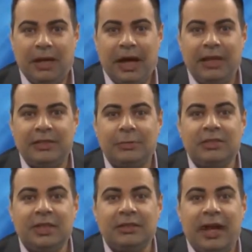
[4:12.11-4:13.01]
And the
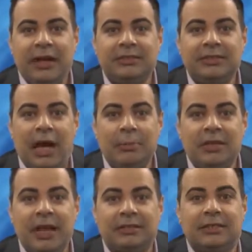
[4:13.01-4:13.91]
Midianites
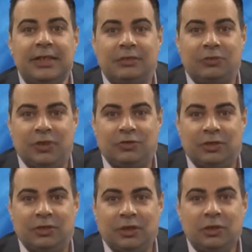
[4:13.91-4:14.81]
dominated that region,